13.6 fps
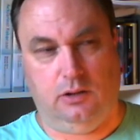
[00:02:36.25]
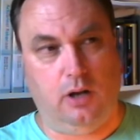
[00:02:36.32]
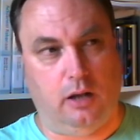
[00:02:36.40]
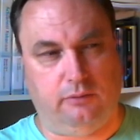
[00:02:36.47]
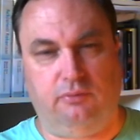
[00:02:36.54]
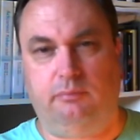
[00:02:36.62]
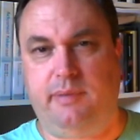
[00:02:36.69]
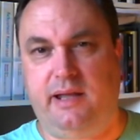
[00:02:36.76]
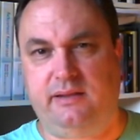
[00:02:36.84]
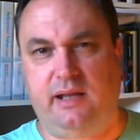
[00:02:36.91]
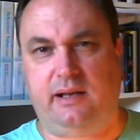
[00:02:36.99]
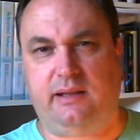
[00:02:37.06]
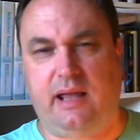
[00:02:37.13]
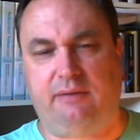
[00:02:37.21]
God forbid
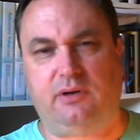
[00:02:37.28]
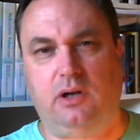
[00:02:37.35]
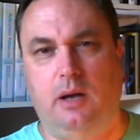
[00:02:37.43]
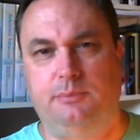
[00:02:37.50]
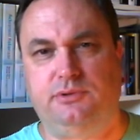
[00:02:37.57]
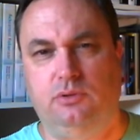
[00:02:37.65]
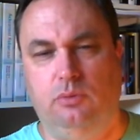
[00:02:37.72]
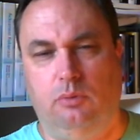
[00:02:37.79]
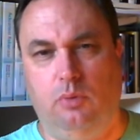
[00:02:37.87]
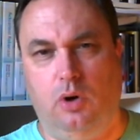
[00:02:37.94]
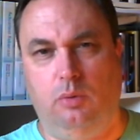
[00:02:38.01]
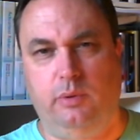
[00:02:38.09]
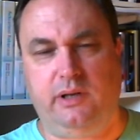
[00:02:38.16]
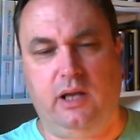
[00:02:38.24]
that it ever comes to a
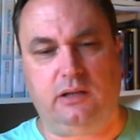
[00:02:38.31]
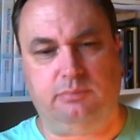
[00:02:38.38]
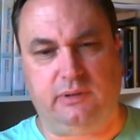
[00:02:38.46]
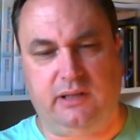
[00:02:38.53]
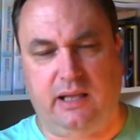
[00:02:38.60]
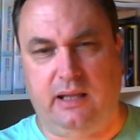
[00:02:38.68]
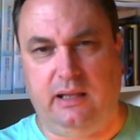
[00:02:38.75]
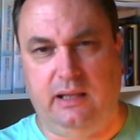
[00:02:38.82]
war with us, but